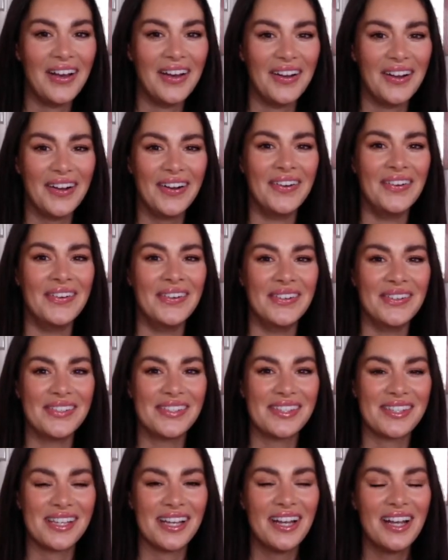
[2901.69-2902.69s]

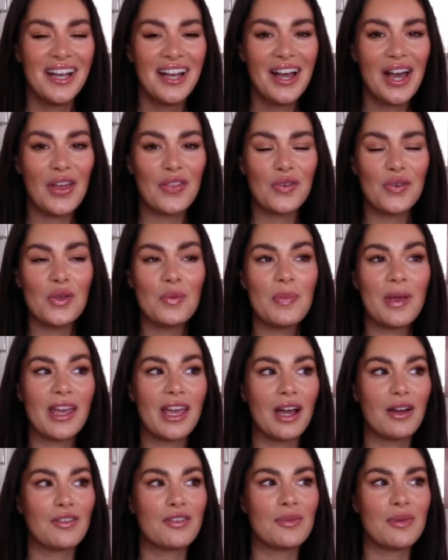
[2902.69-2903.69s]
I thought you pick
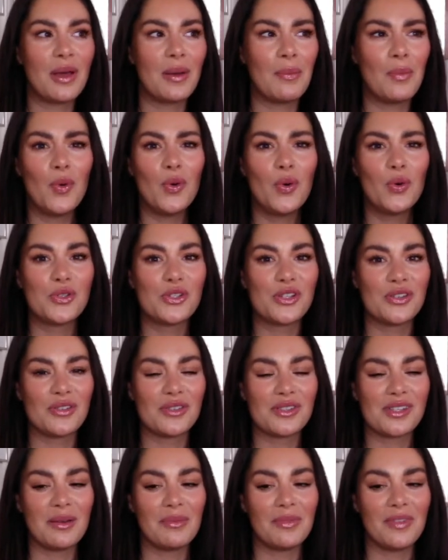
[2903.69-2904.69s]
it up from like Morden or
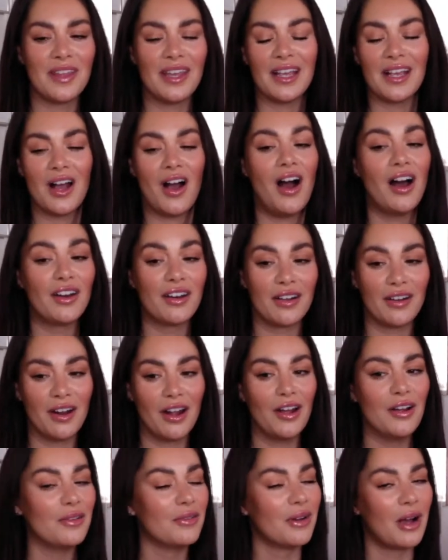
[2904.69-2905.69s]
something. I don't
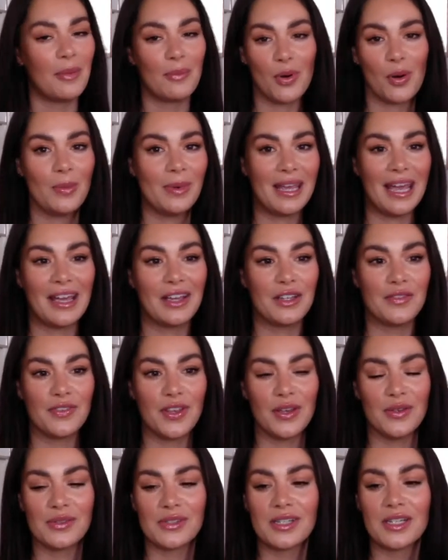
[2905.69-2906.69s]
know. I'm probably getting
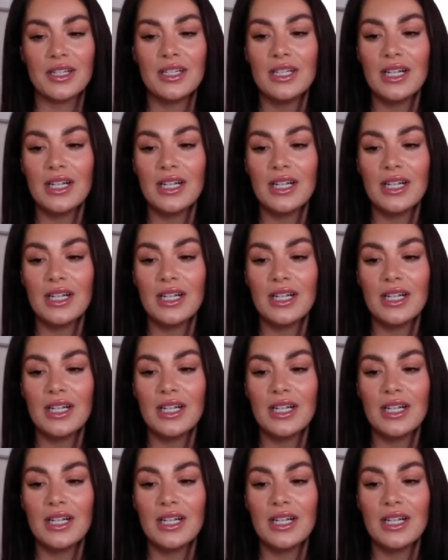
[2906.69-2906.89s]
confused.